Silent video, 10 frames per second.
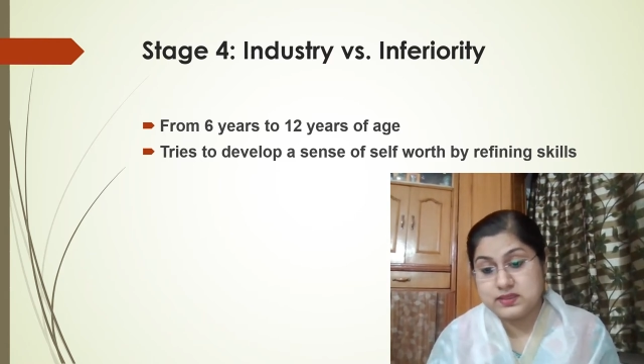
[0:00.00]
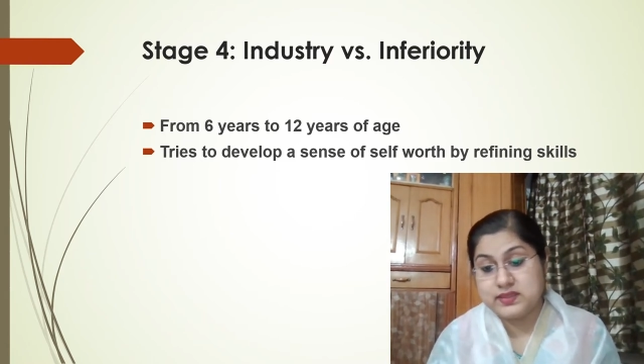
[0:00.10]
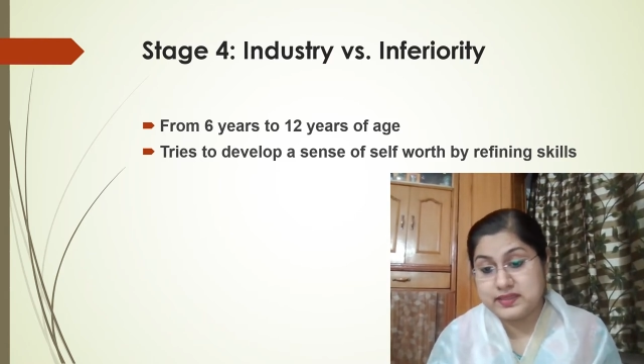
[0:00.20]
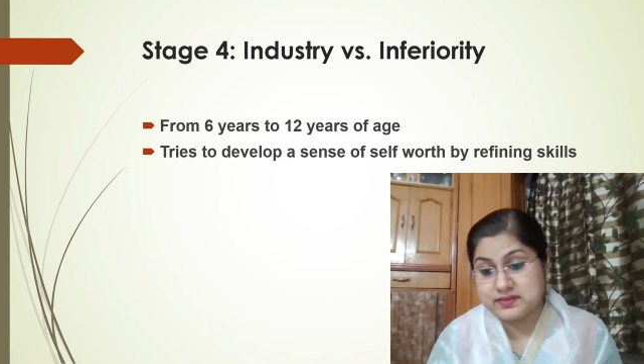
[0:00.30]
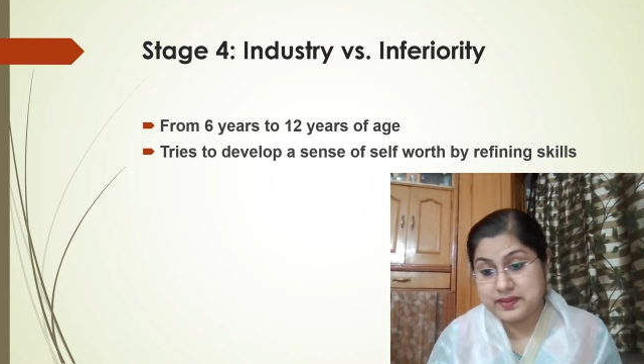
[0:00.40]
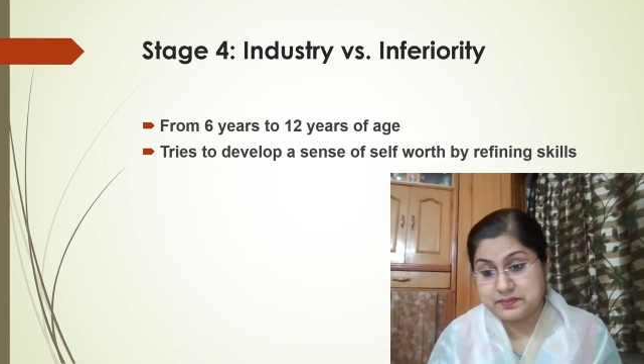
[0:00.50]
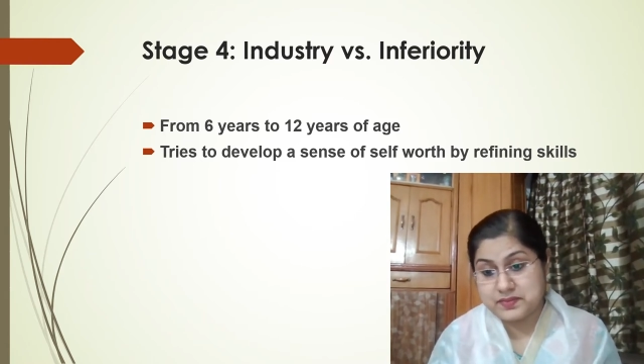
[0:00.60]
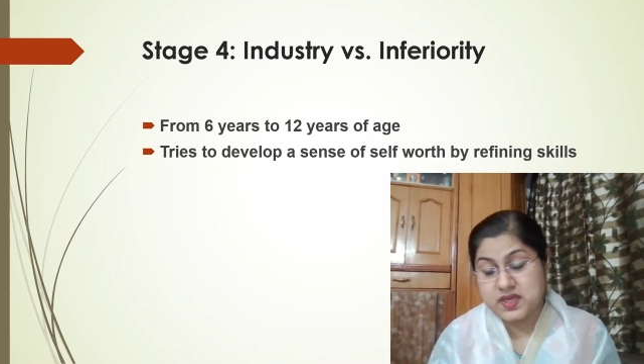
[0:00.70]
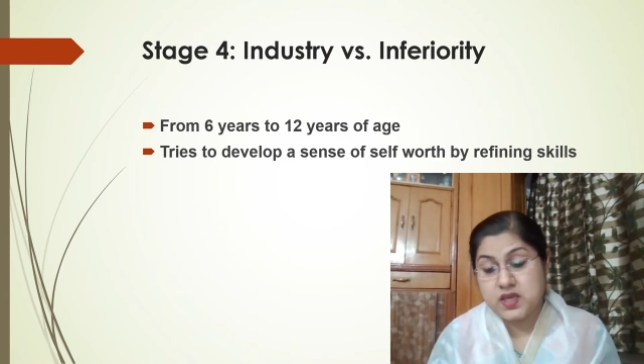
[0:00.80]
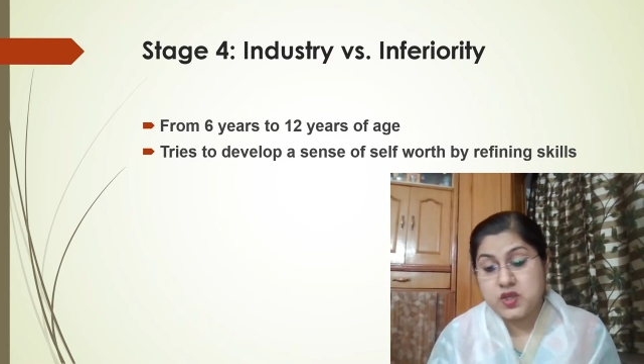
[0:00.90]
than them
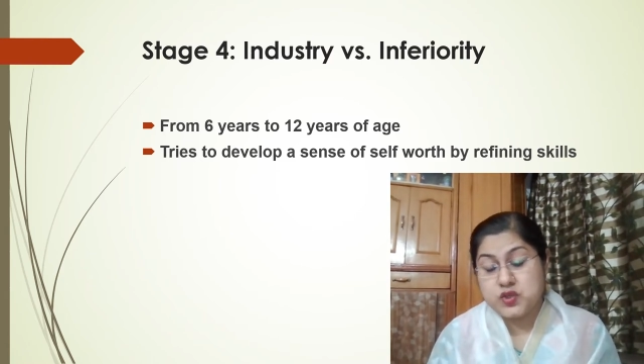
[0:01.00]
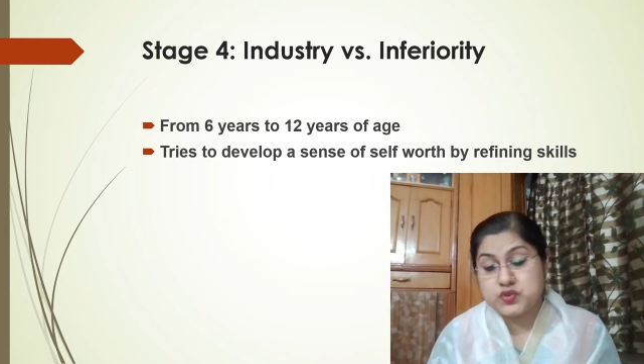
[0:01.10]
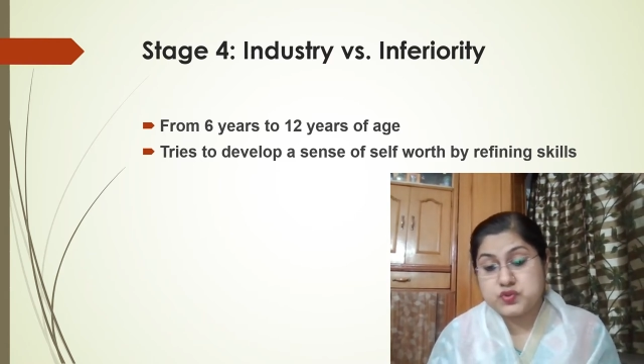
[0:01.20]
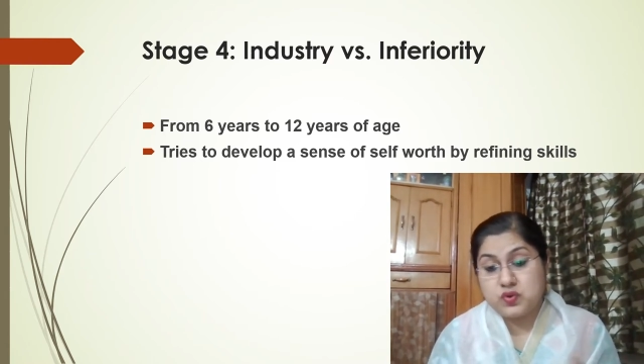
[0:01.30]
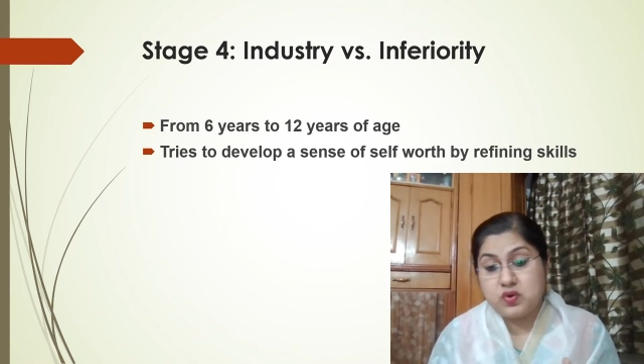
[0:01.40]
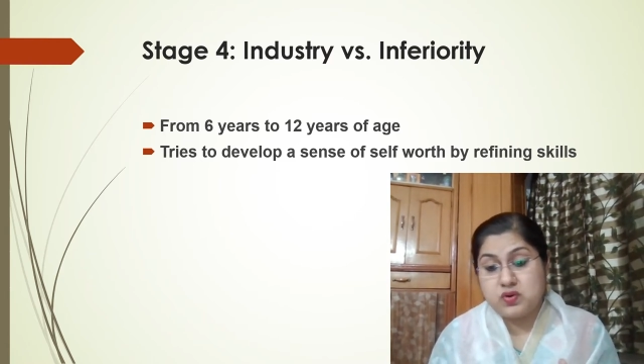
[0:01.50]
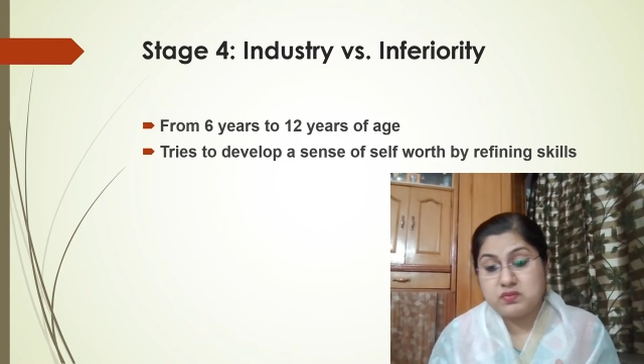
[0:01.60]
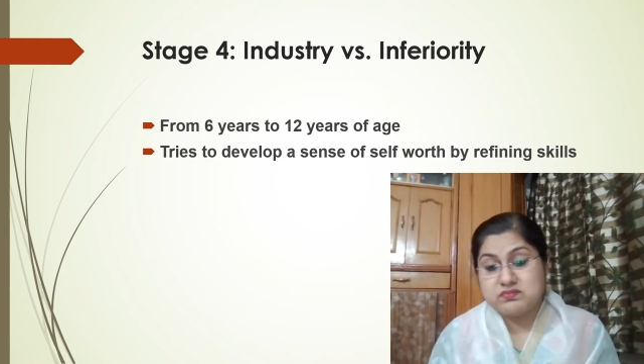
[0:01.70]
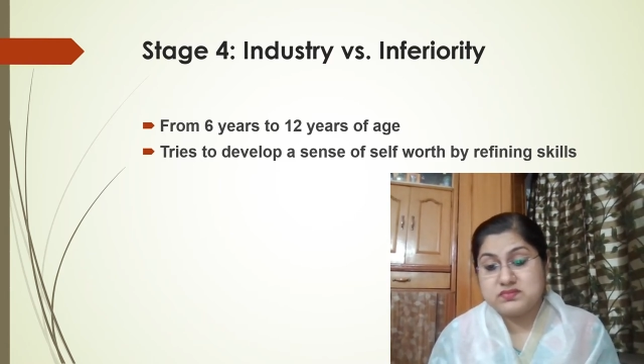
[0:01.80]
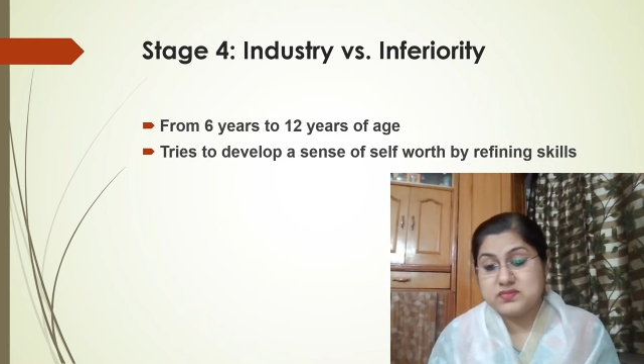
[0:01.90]

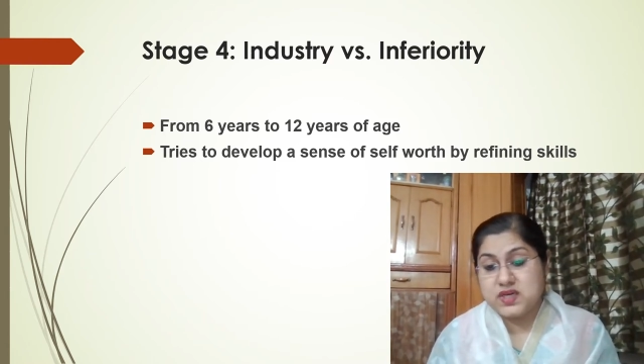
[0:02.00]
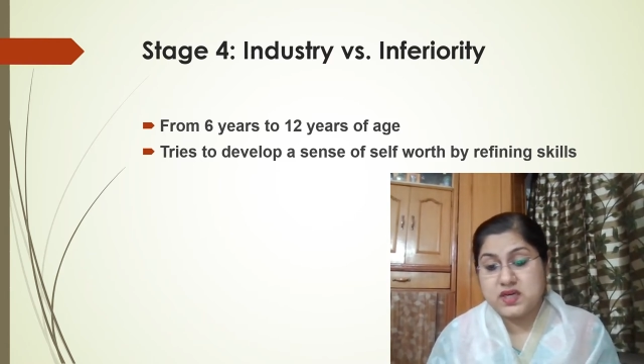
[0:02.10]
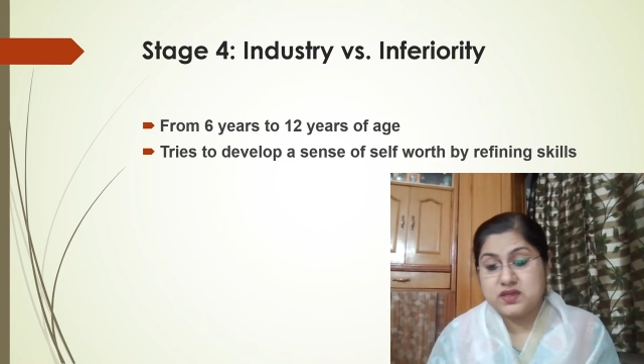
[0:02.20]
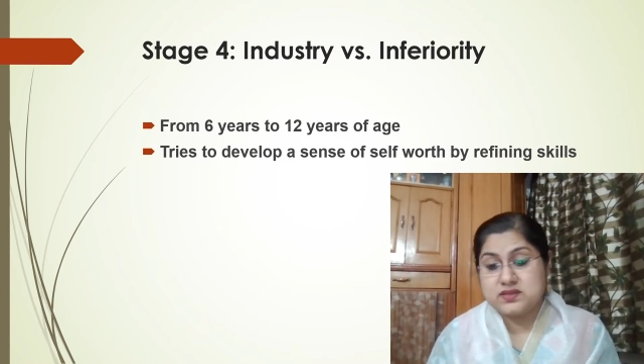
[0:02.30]
so uh,